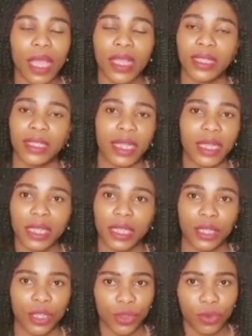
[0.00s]
I
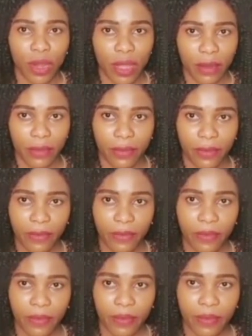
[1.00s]
started new life
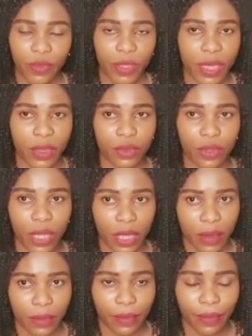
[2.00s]
without
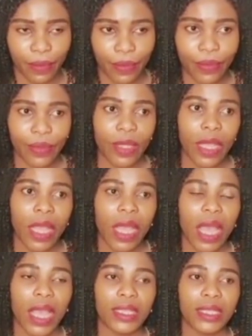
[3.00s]
him.
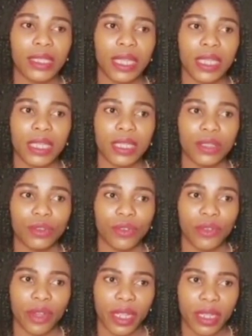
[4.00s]
I stayed in
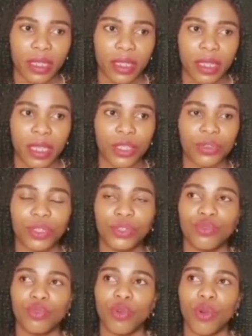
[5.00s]
Greece. He
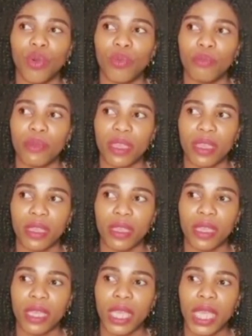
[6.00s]
used to call
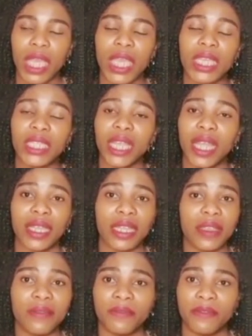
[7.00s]
me each
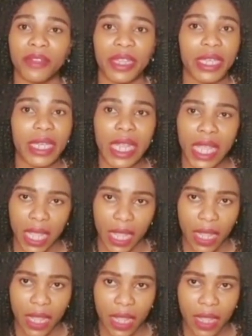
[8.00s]
and every
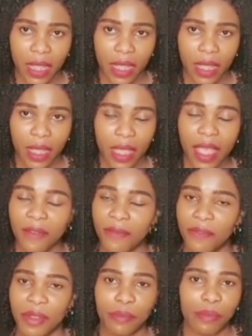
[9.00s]
day.
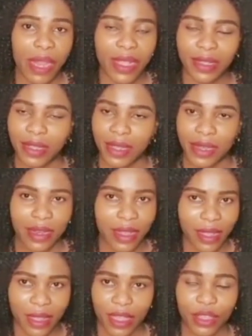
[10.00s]
Every blessed
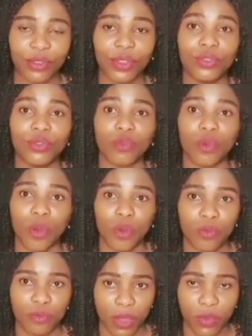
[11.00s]
day, he used to
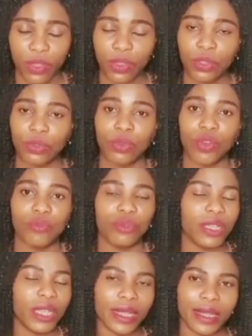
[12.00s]
call me. We used to
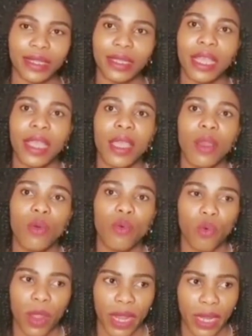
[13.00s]
communicate
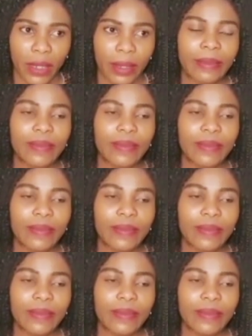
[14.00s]
well.